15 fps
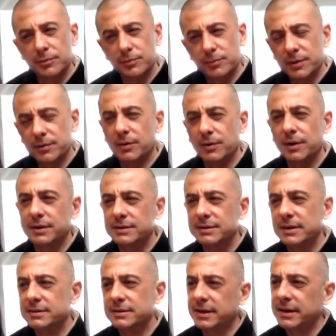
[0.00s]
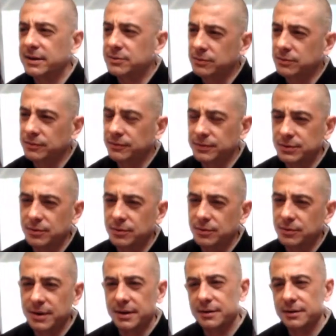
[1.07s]
we were on a set schedule for so
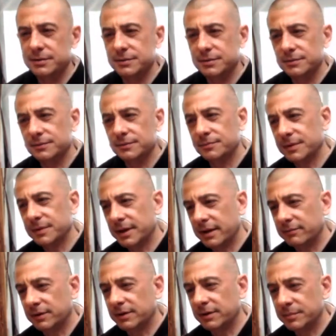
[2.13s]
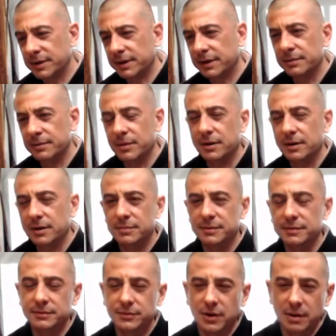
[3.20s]
many years of me having to pick him up and
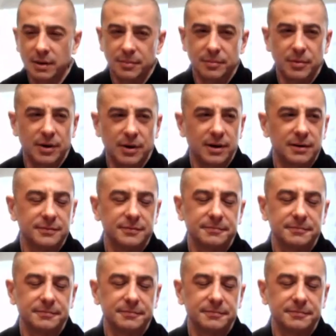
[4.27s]
drop him off.